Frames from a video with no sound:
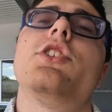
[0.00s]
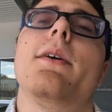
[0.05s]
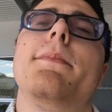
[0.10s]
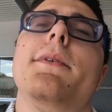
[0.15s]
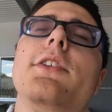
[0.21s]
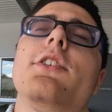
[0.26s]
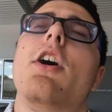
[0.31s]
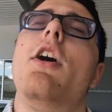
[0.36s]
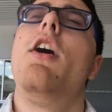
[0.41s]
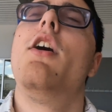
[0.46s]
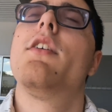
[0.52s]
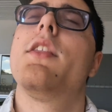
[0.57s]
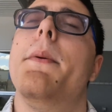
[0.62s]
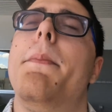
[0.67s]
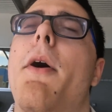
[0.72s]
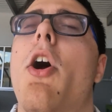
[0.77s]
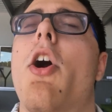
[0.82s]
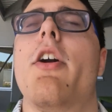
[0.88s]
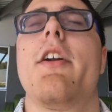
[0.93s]
jump into all the
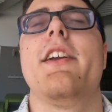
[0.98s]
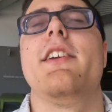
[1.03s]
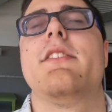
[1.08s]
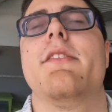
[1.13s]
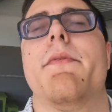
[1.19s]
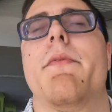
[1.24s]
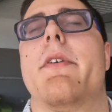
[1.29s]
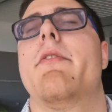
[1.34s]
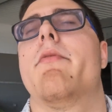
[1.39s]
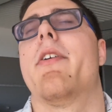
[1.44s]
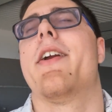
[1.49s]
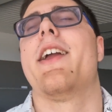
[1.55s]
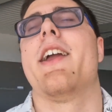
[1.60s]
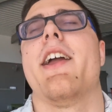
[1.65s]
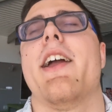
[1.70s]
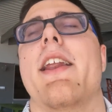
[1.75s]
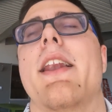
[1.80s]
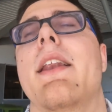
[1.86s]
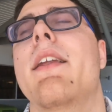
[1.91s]
parties of
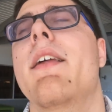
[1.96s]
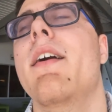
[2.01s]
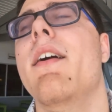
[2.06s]
rewritten.